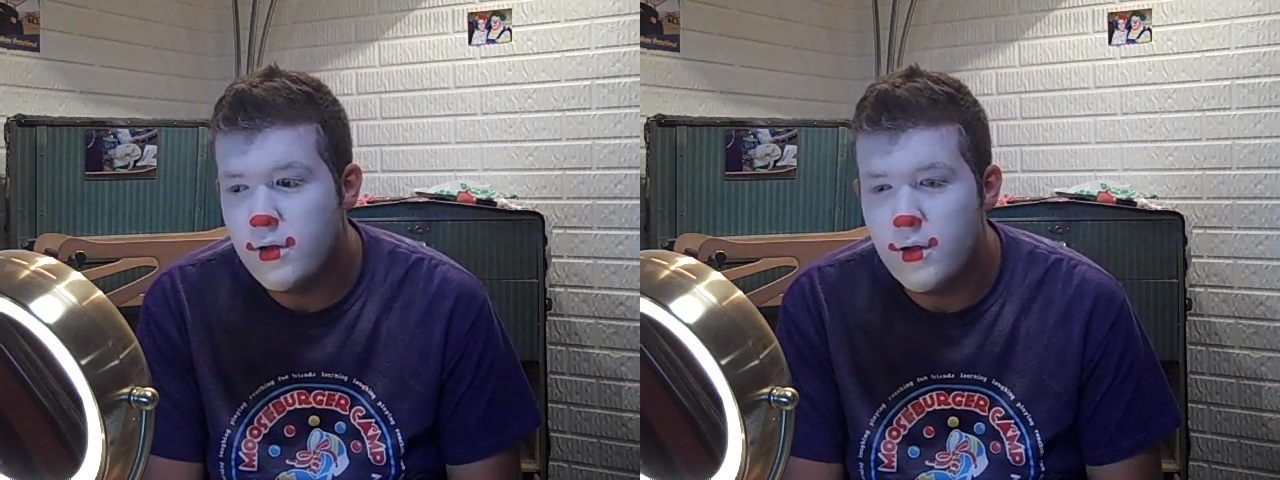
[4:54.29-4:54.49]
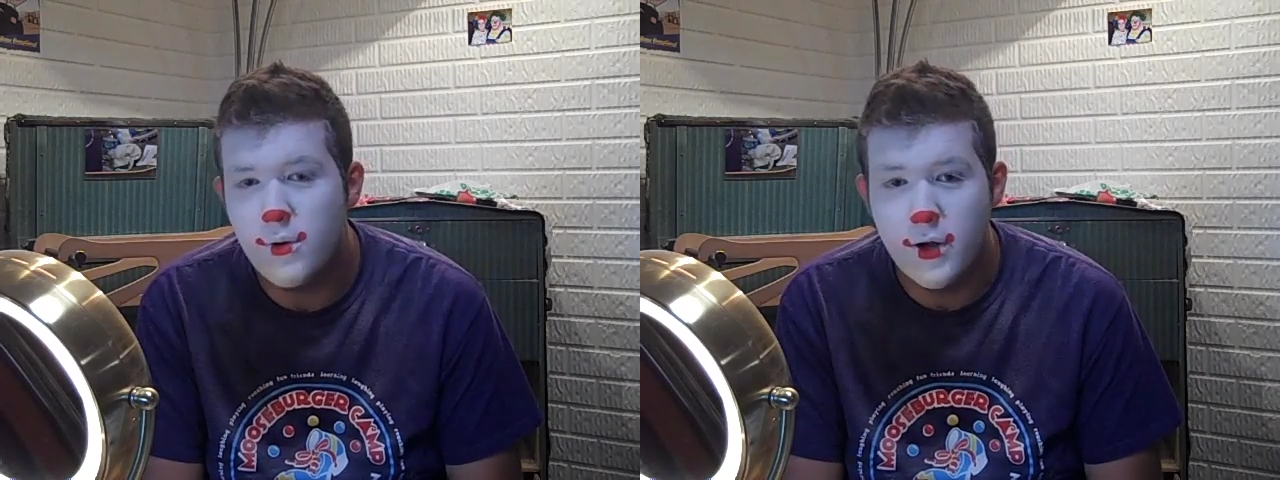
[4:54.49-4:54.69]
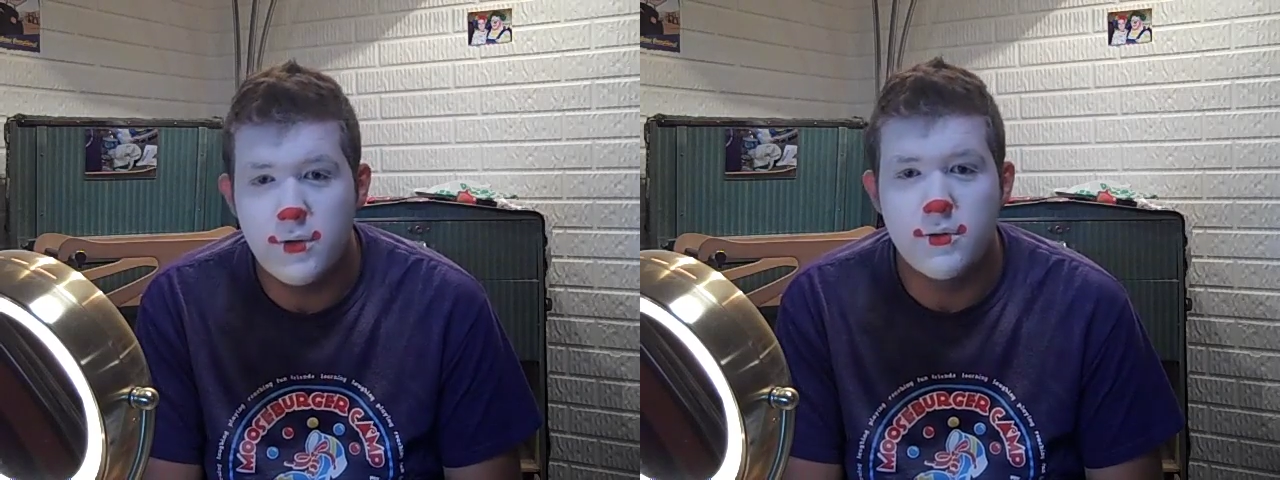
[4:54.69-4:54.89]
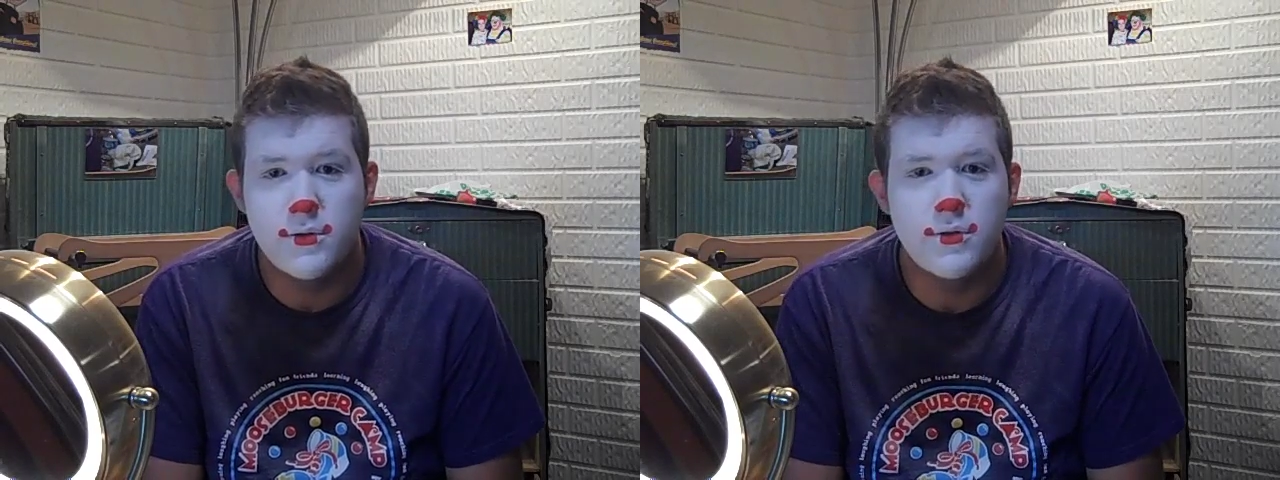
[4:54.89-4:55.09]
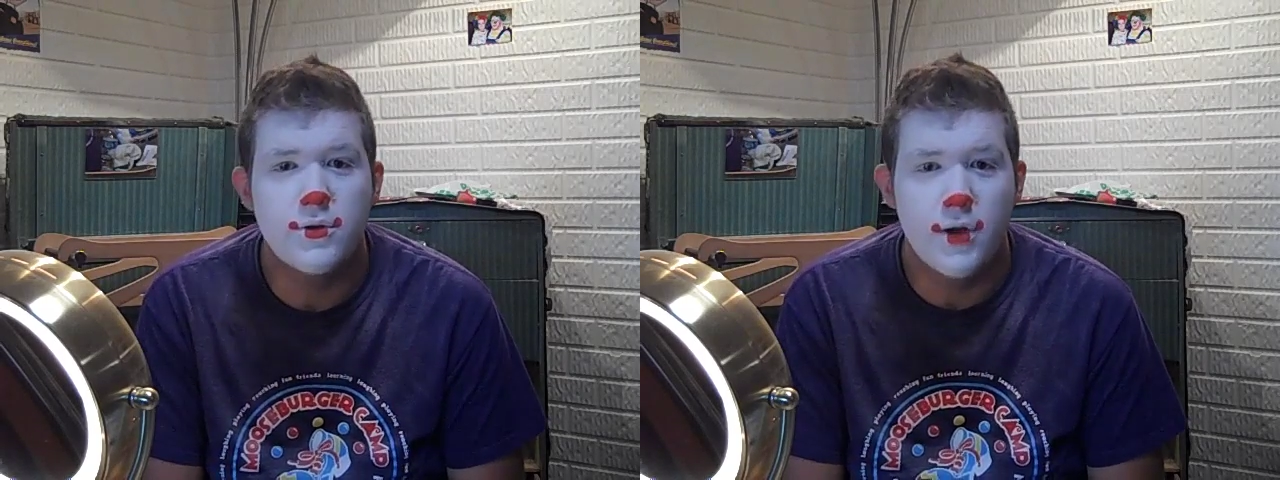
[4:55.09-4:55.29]
around
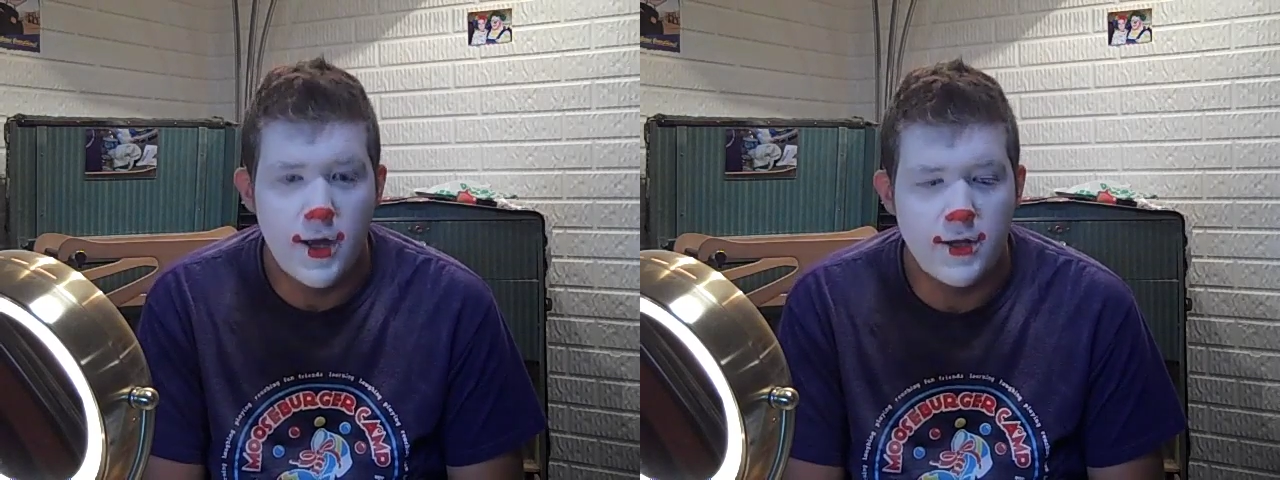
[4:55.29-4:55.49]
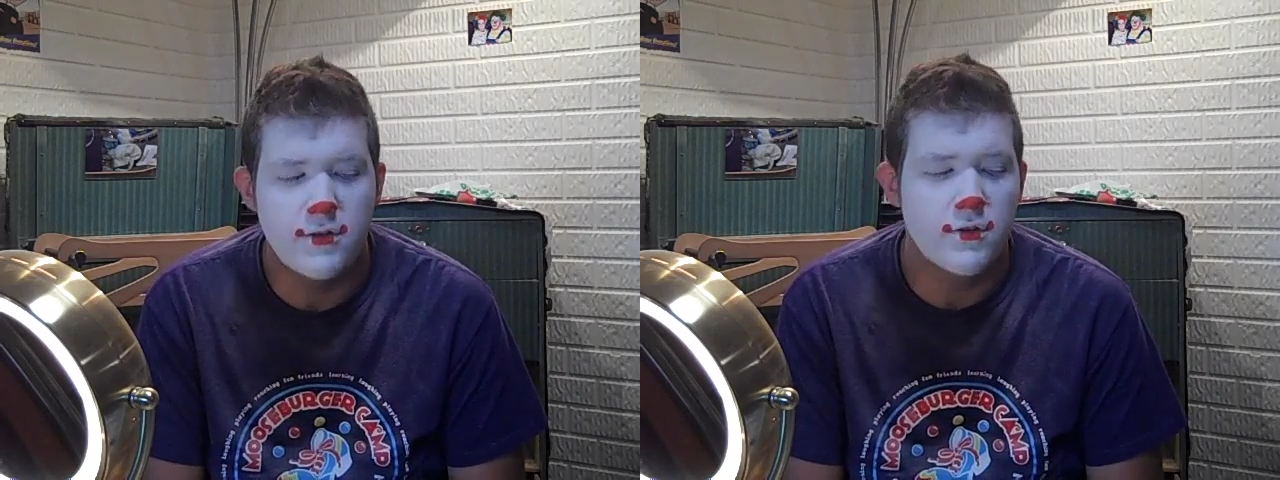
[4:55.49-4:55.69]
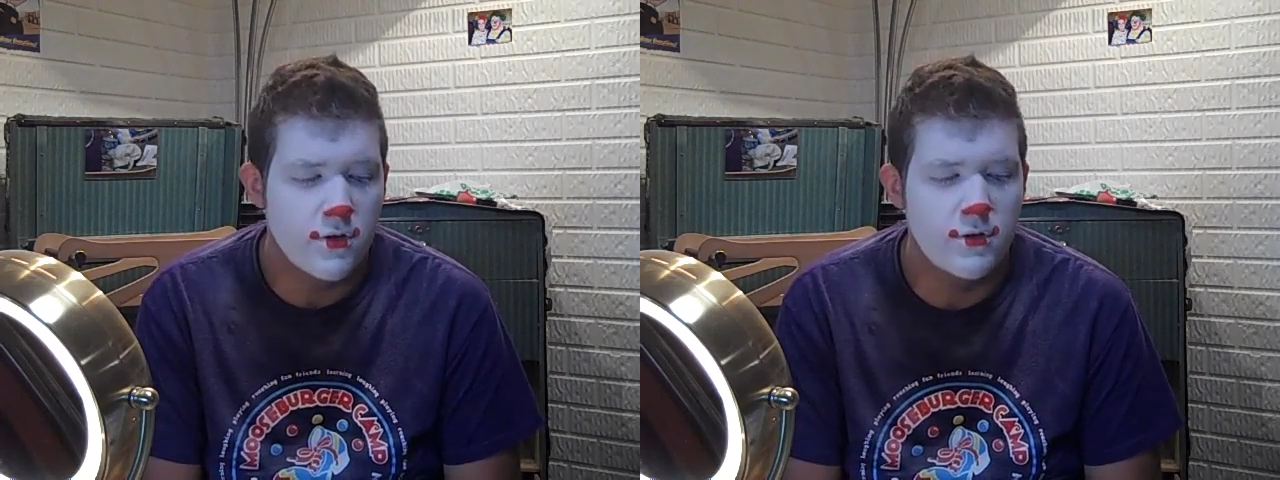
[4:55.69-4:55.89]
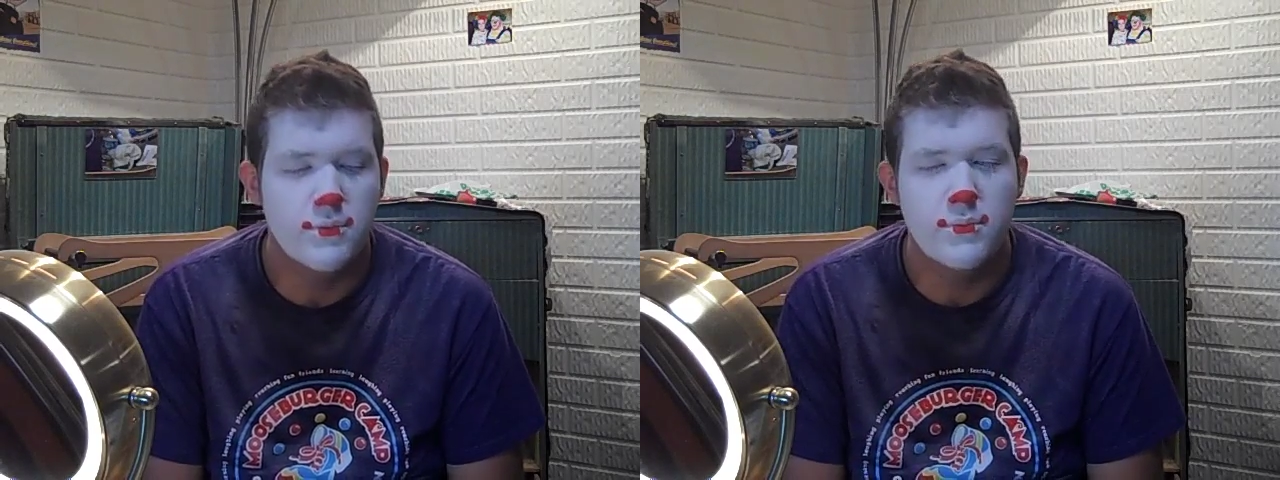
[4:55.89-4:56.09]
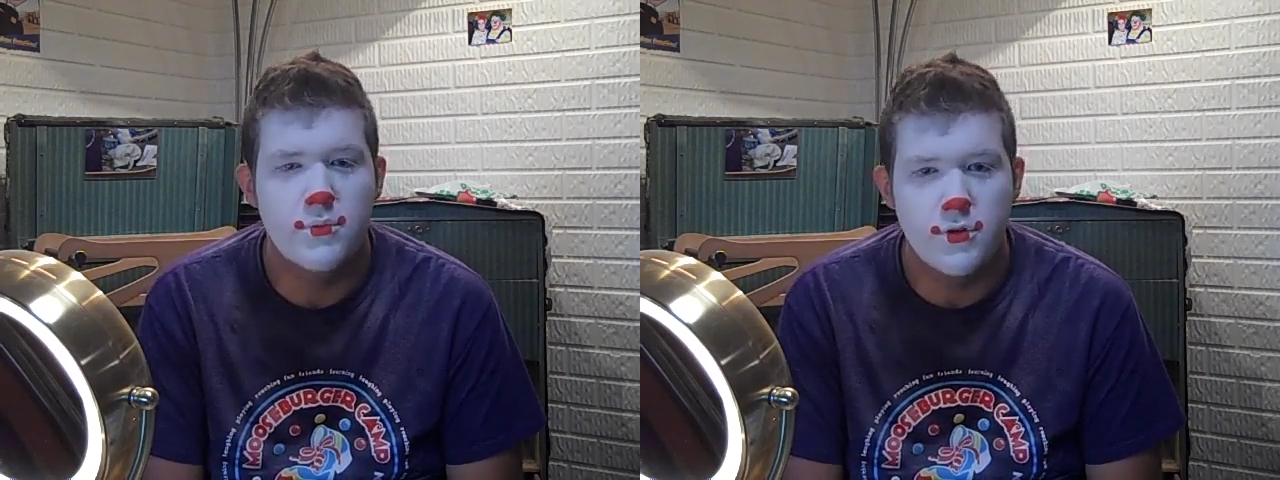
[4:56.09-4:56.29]
your eyes, it's going to
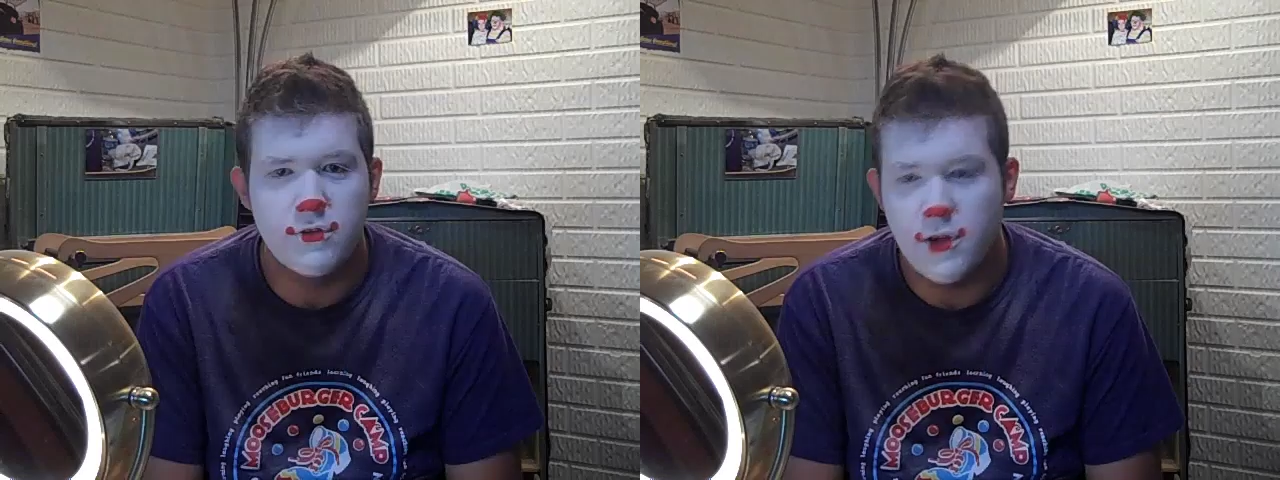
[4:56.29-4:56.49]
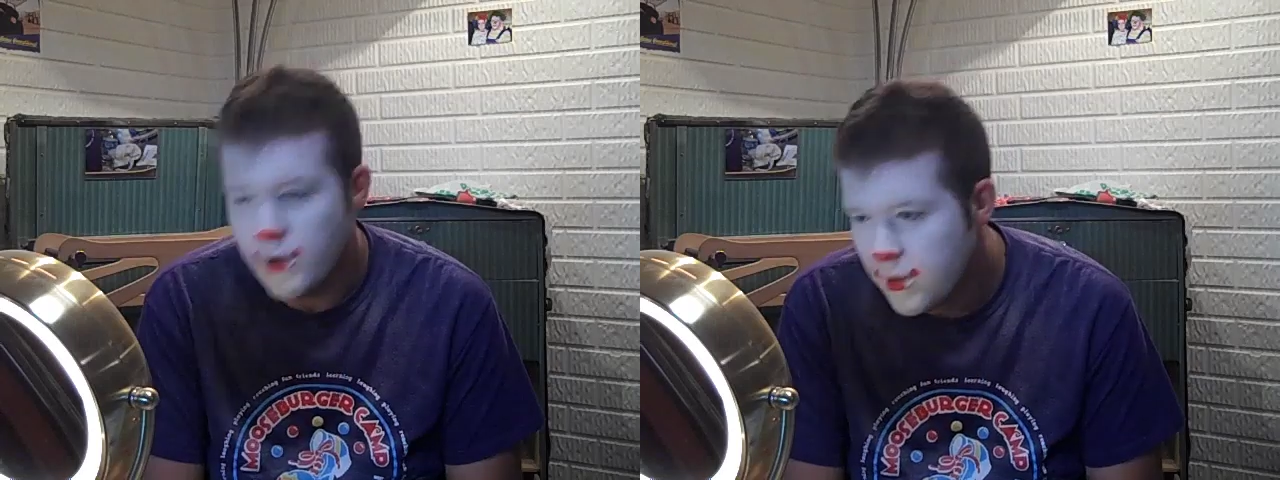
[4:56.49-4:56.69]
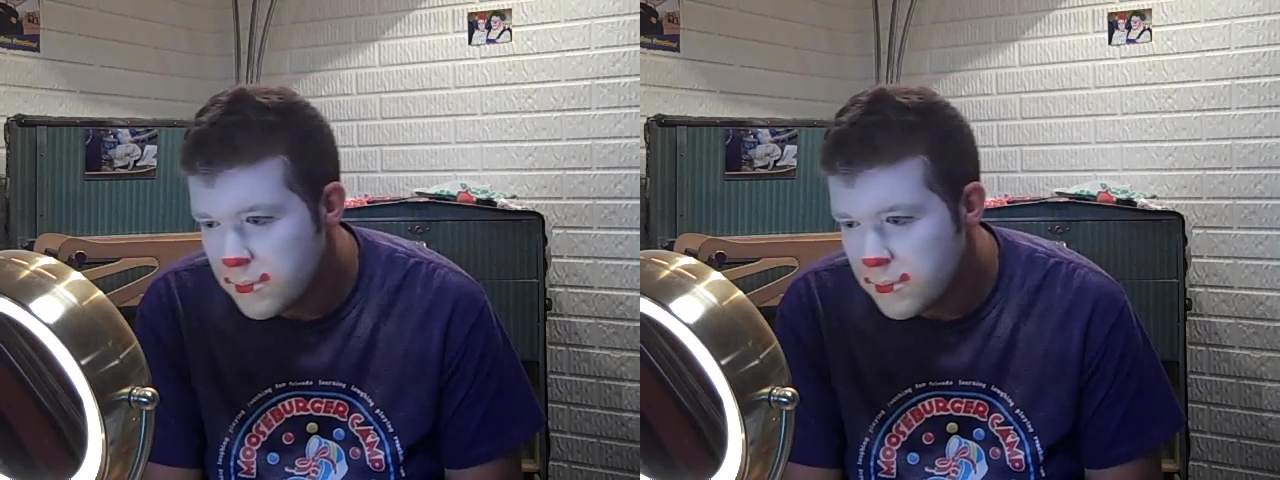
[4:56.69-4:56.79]
look scary.